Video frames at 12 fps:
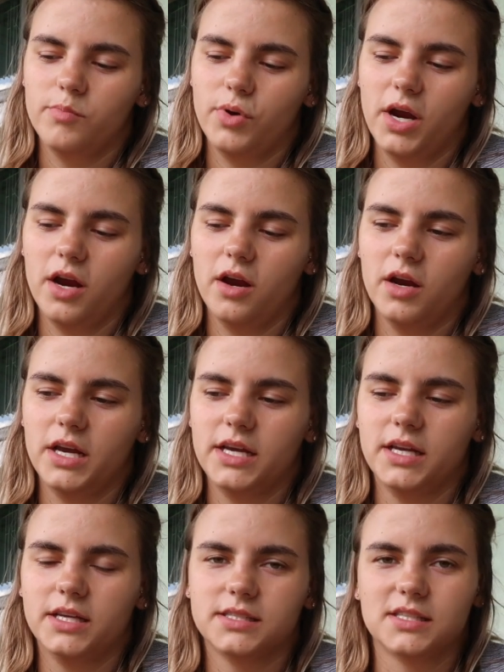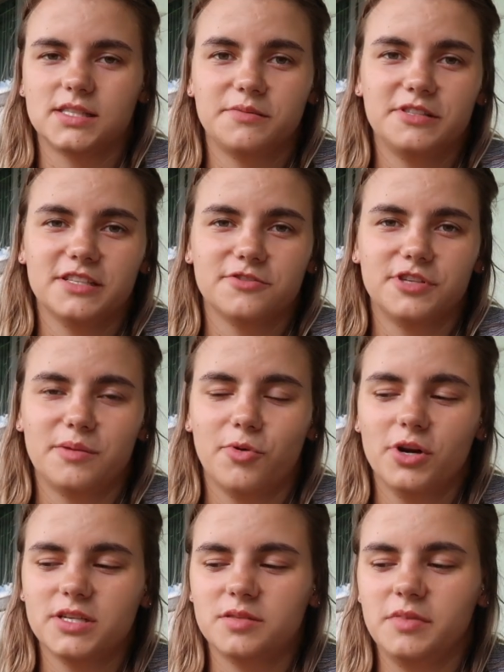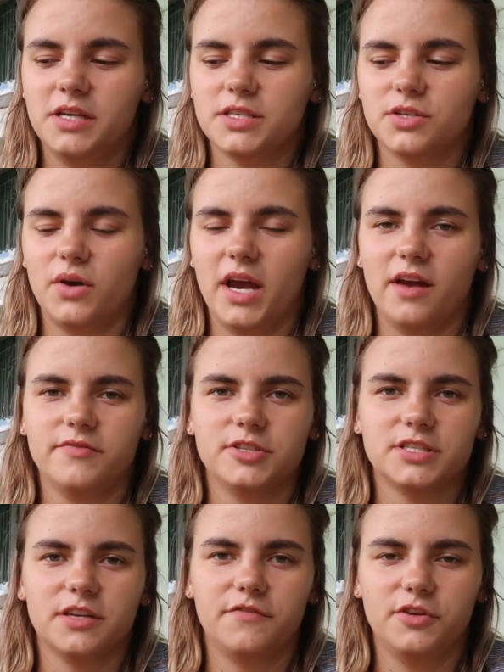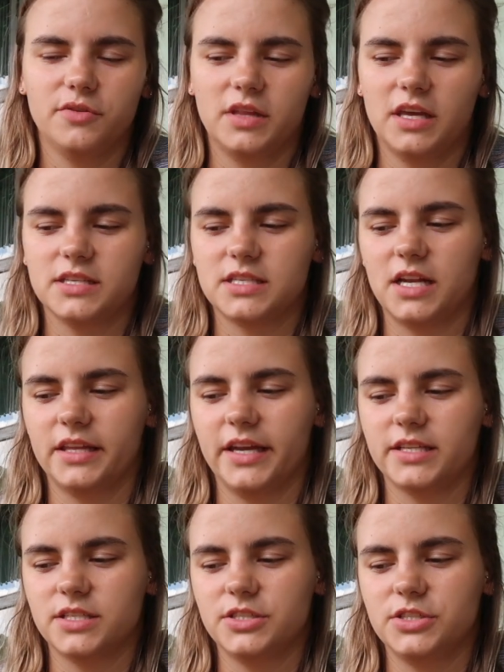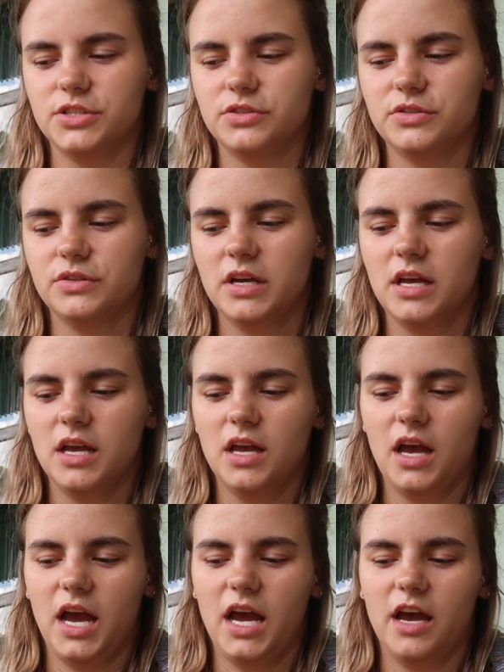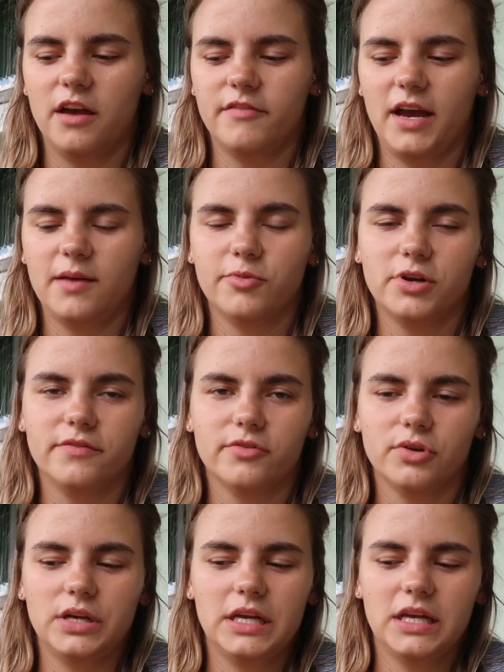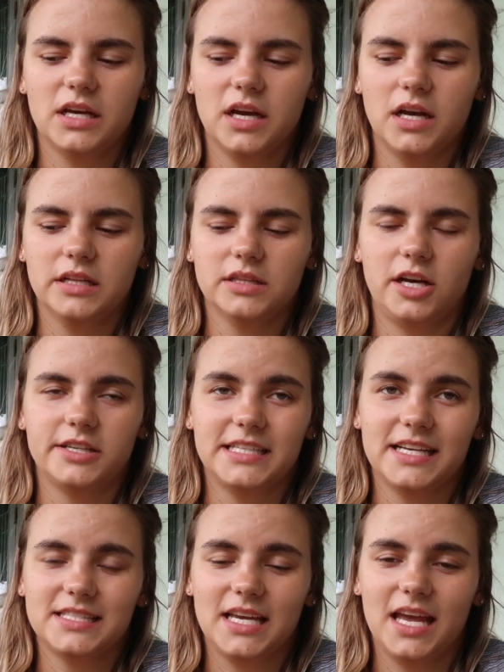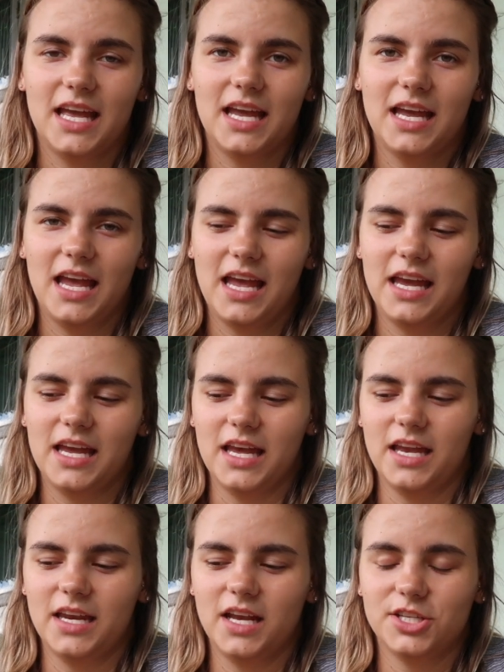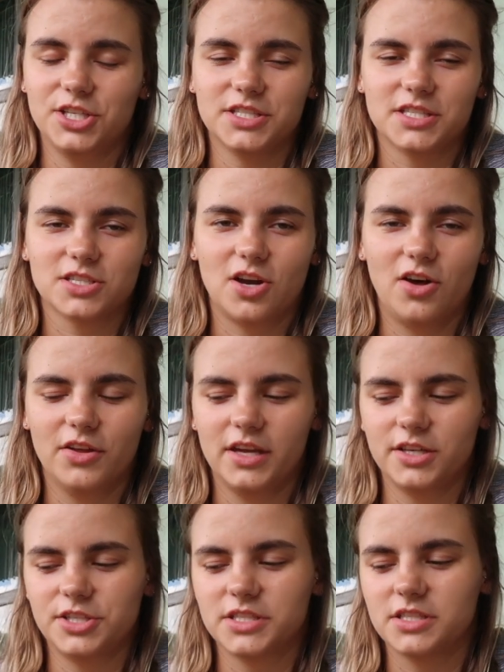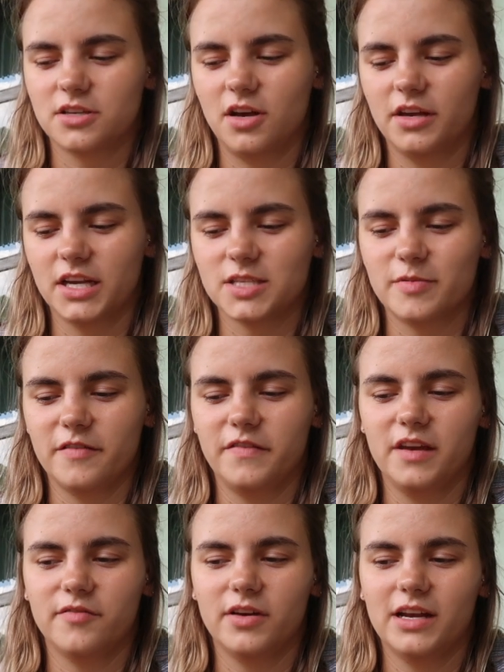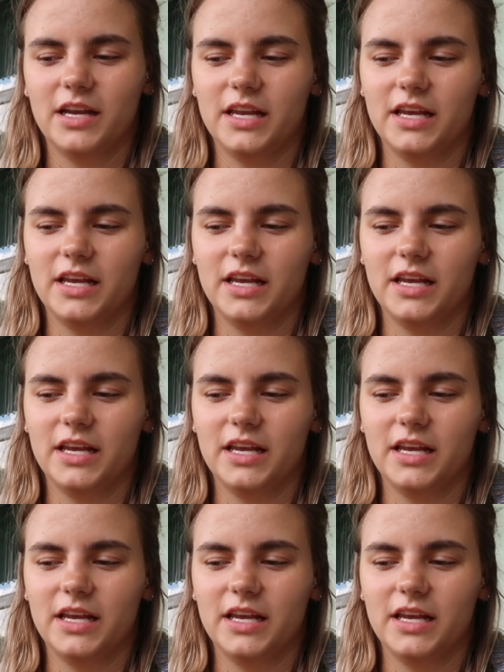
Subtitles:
Prayer is something that's really important to me, so I have just a few things that I like to do. I have I Breviary, Laudete, and Jesus Calling. Jesus Calling is my favorite.